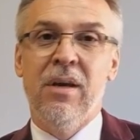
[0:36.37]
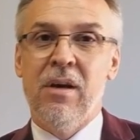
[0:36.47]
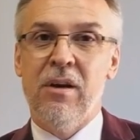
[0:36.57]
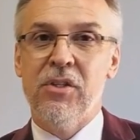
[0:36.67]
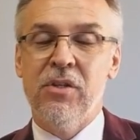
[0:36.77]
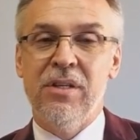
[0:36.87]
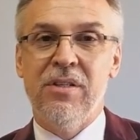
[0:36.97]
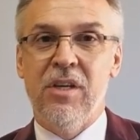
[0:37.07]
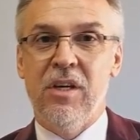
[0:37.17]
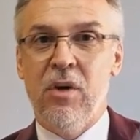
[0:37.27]
Also
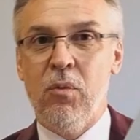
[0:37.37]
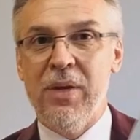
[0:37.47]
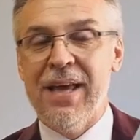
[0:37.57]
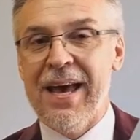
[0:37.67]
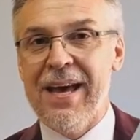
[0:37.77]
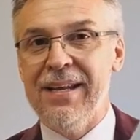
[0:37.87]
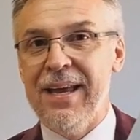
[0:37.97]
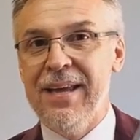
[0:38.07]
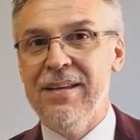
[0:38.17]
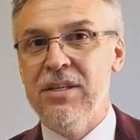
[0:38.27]
this year, we had
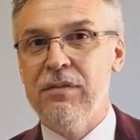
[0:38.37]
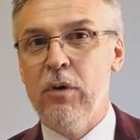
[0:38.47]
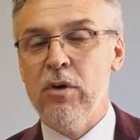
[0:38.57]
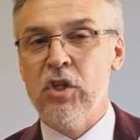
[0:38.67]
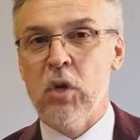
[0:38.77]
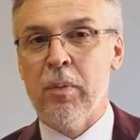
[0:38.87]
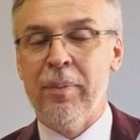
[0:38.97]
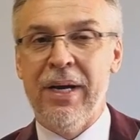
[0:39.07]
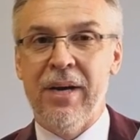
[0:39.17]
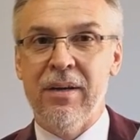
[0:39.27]
a devotional
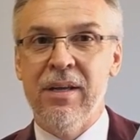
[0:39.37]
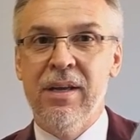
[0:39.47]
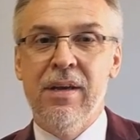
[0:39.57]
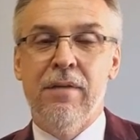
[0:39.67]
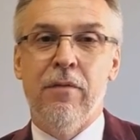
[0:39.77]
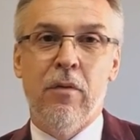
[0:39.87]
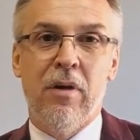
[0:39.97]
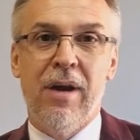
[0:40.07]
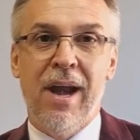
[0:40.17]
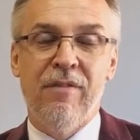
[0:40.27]
prepared
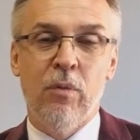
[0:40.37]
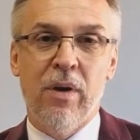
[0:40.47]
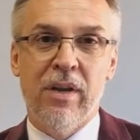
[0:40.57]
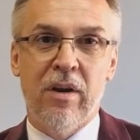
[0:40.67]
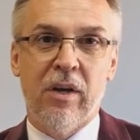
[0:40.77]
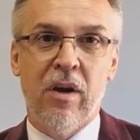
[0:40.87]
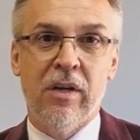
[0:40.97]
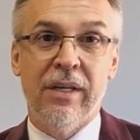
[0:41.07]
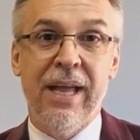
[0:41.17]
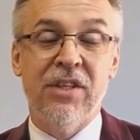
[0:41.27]
for everyone in our
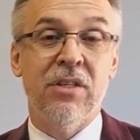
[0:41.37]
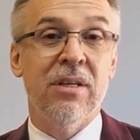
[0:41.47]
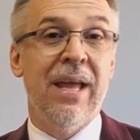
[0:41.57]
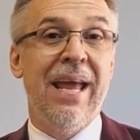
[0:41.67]
congregation,